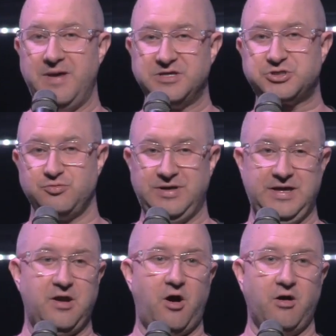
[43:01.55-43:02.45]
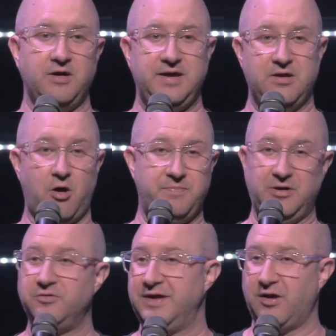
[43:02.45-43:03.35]
ministry in our
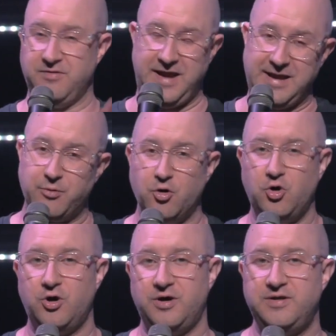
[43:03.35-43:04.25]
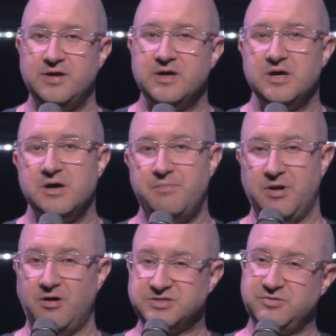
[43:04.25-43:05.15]
building, our neighborhood,
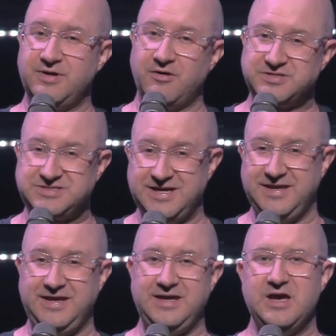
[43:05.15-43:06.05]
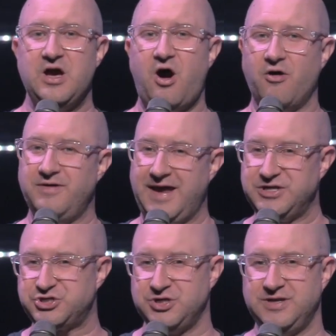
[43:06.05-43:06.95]
but also in our city, our
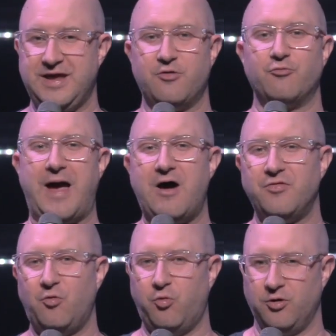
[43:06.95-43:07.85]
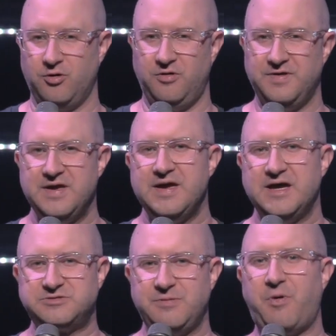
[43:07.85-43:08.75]
nation, and around the world
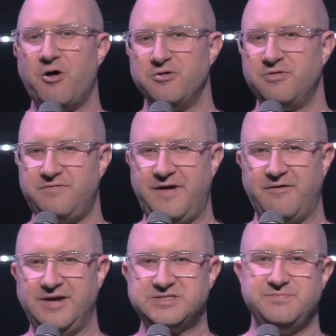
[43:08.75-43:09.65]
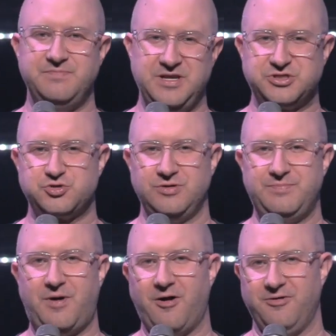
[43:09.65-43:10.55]
as we partner with various ministry
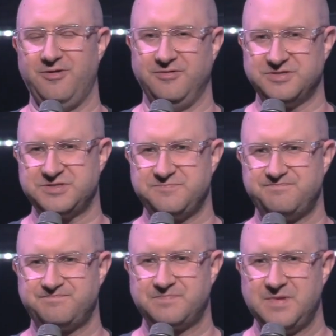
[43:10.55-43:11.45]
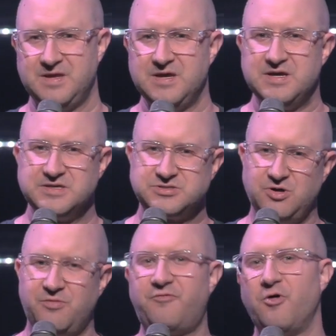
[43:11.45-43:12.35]
partners.
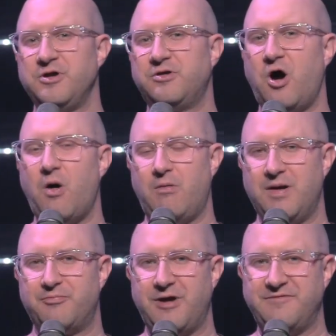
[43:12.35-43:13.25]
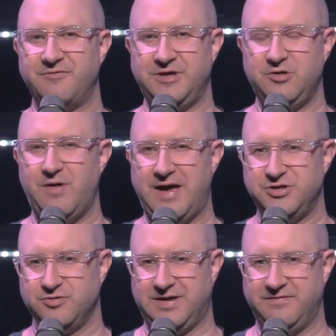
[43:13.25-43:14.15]
So before you go, I want to pray for you
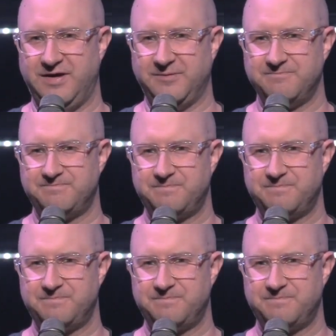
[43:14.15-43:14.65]
and your giving.